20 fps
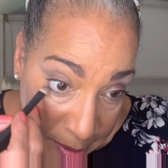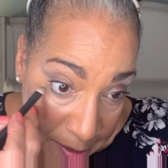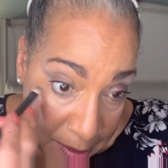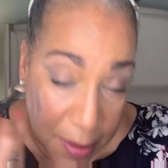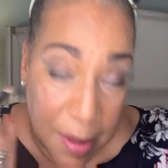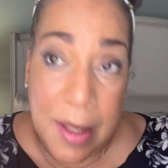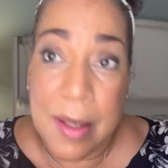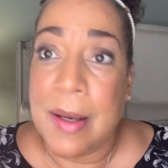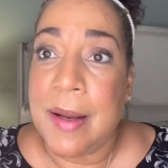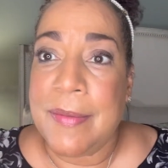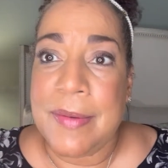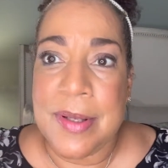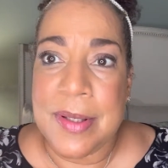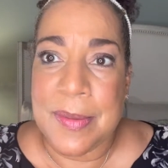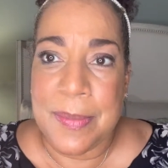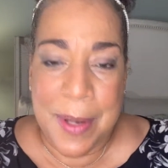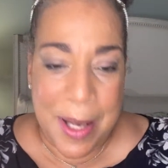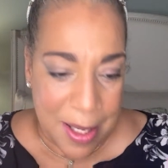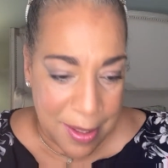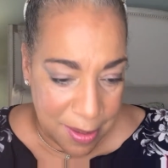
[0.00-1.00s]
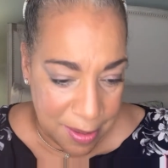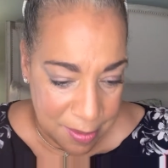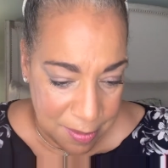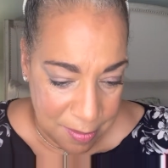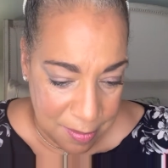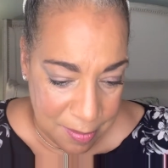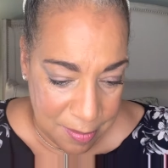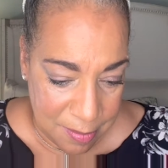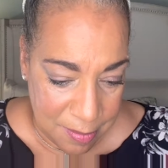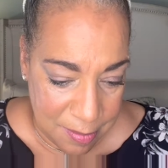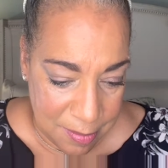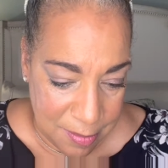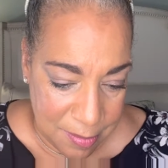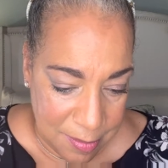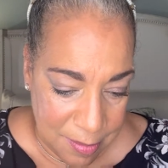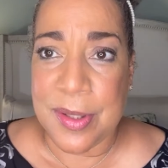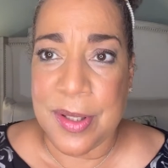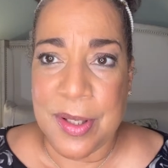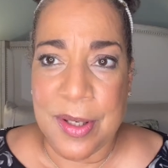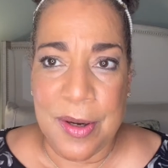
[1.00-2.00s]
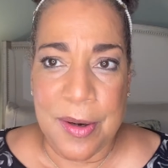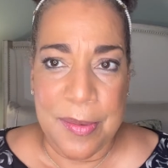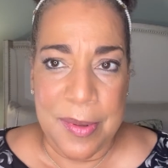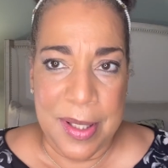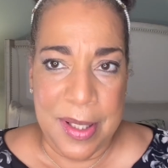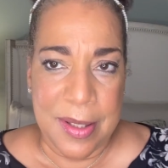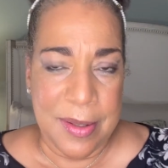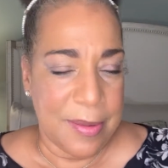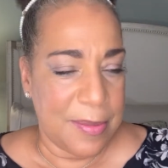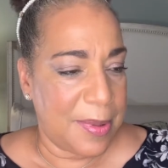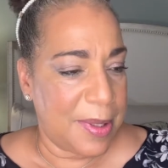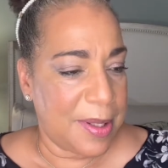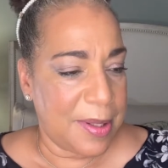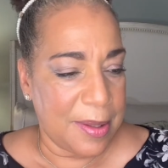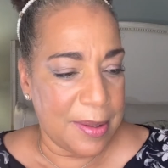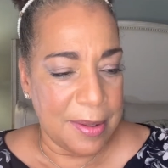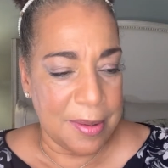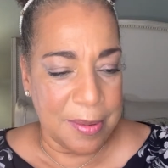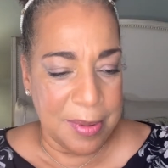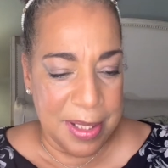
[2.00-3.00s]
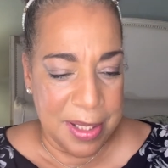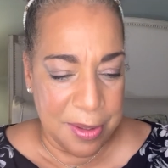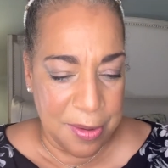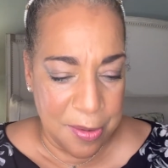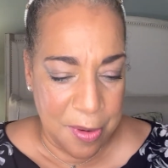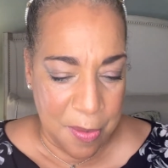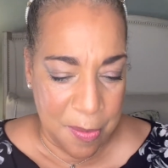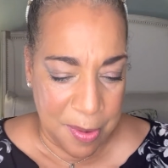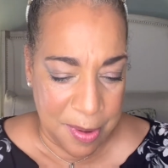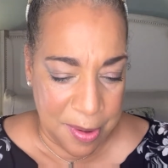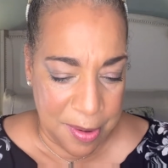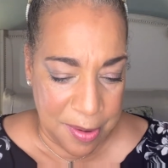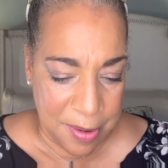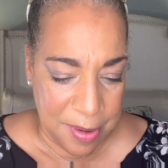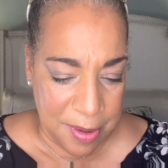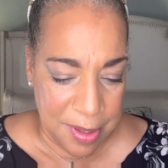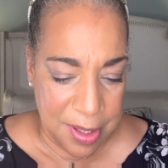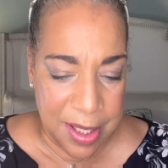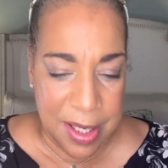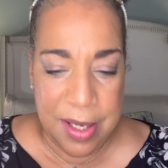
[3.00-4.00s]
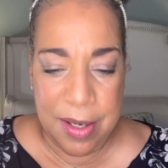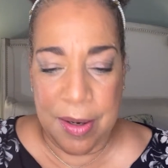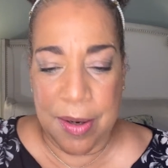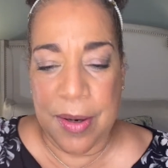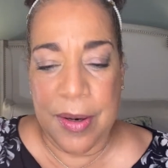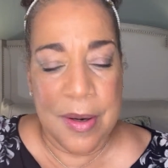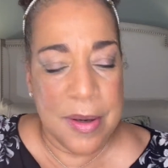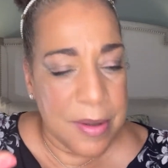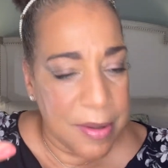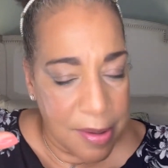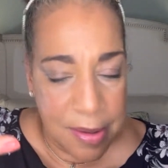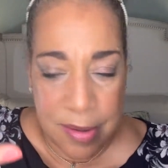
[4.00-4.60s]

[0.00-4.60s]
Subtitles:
I love this palette. I'm going to go in with a little inner corner here